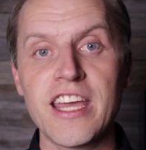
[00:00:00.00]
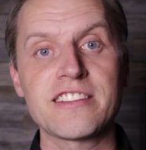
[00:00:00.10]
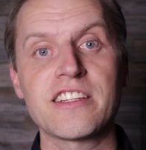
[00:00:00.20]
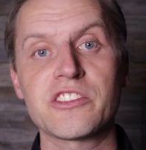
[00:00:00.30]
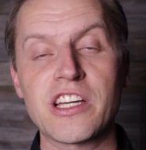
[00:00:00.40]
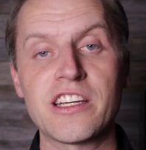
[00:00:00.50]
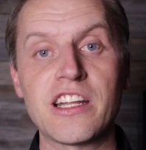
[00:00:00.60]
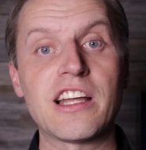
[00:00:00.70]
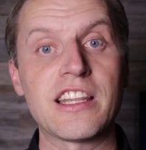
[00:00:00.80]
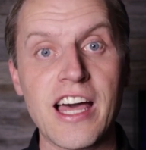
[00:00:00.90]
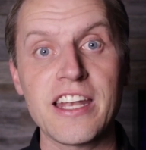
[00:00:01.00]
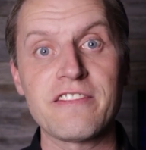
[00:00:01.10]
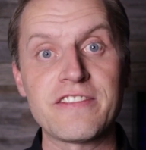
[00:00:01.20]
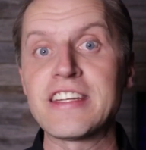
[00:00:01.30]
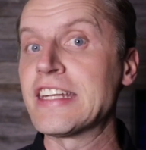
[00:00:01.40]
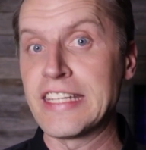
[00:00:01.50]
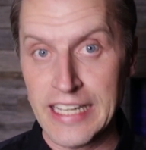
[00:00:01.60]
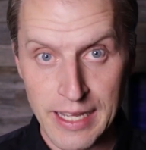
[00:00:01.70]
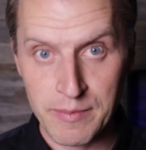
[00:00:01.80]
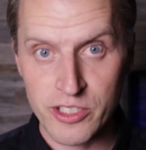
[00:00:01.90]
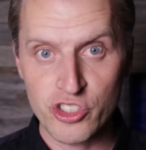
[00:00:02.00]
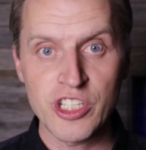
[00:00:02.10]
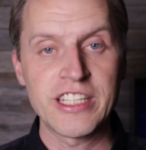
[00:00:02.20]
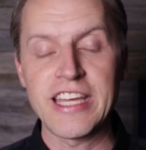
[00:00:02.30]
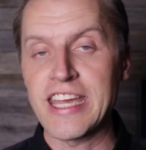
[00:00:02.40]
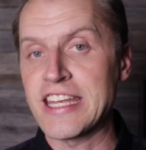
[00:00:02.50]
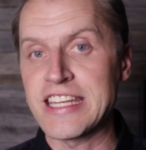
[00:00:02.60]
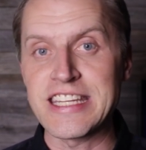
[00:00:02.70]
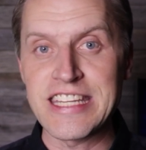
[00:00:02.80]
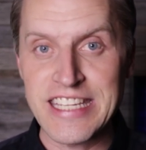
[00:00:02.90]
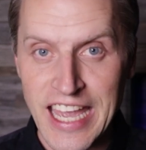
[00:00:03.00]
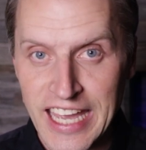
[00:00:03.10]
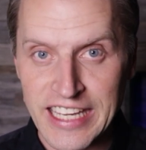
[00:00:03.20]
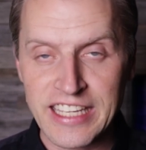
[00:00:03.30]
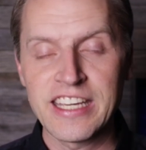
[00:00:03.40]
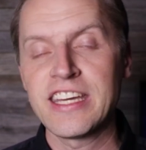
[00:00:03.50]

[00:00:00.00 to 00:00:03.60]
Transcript: has undergone a lot of damage and decay